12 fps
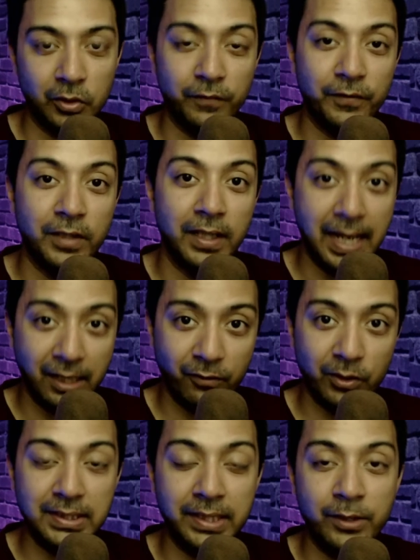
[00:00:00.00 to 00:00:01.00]
So if the
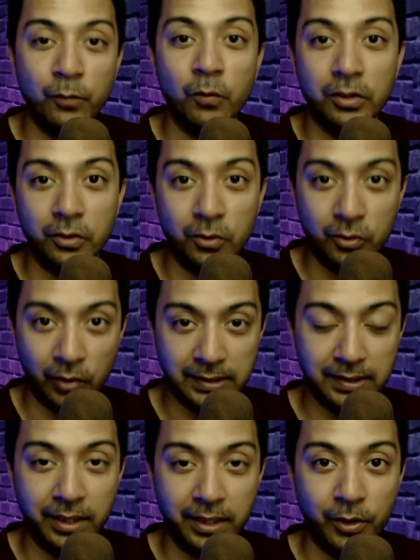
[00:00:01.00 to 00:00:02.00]
language that you want to
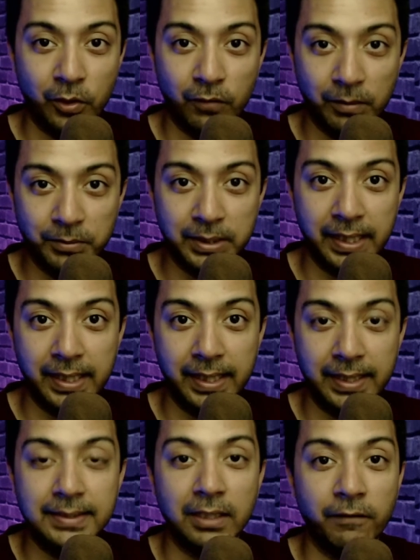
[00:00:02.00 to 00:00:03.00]
translate your website
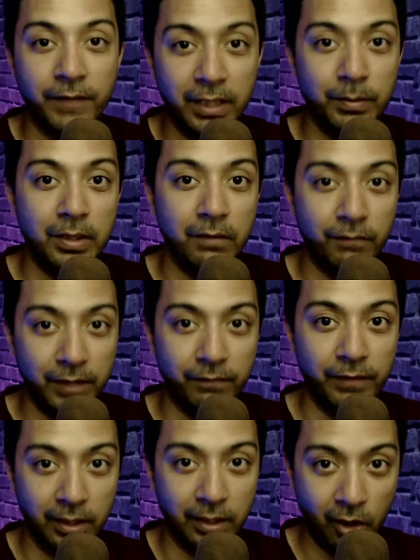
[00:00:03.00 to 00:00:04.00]
is available
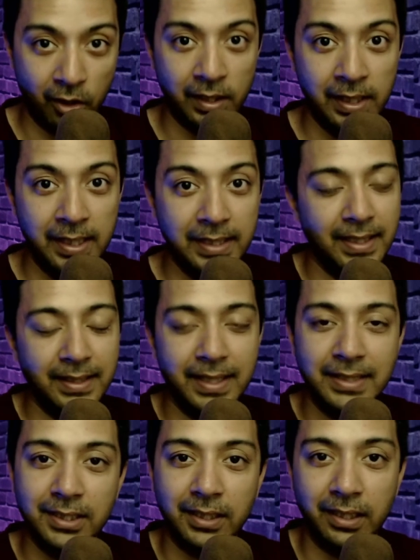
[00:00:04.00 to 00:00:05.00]
with Weglot, then
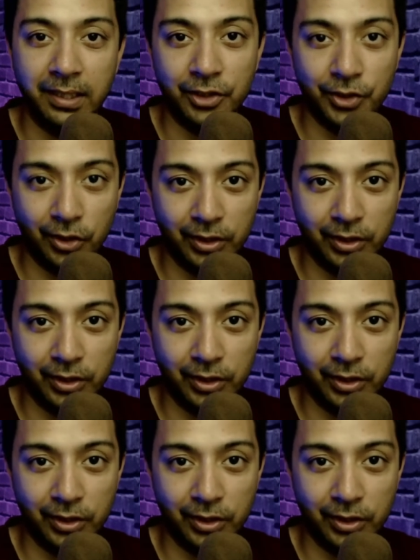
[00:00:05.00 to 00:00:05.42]
that's a clear